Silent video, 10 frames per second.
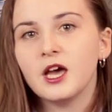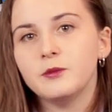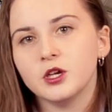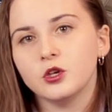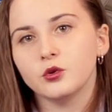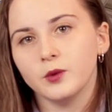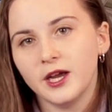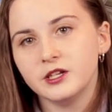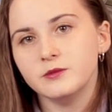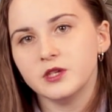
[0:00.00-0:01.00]
and picking a
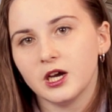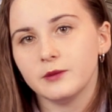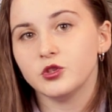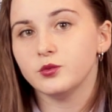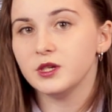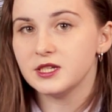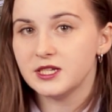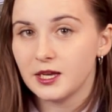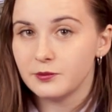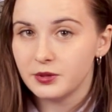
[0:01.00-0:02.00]
random time between
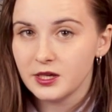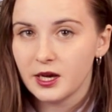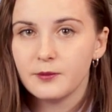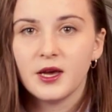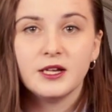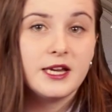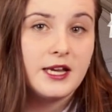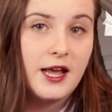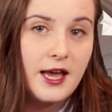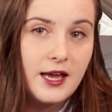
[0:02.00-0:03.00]
10 pm and
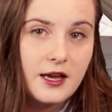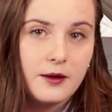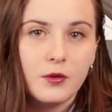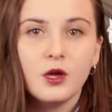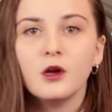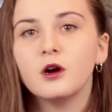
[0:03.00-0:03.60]
8 am